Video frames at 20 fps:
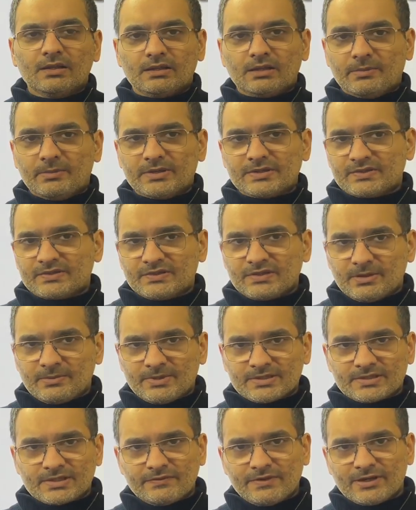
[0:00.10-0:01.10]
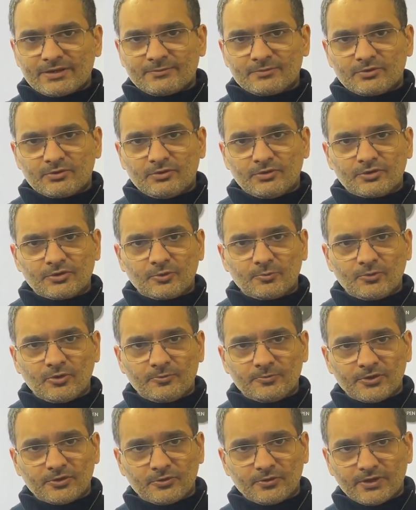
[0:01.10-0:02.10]
Namaste, Ji, Namaste. Welcome to Courtroom.
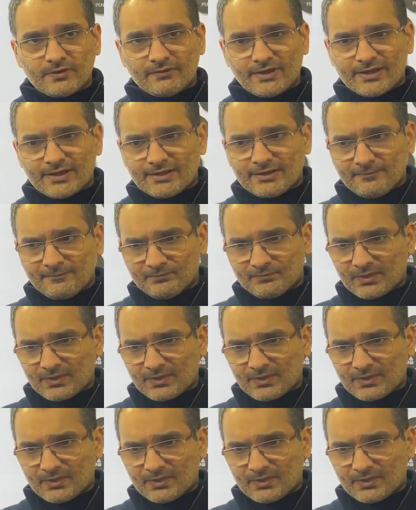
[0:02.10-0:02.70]
Hope you're doing well.